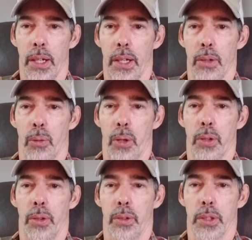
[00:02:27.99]
and work
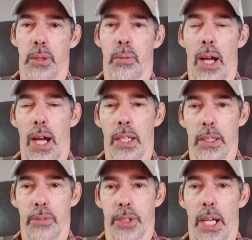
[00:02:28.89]
on getting my high
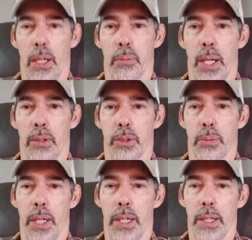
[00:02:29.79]
lift jack mounts
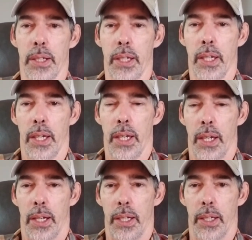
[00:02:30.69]
made
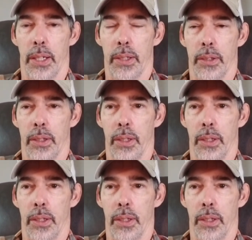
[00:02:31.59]
and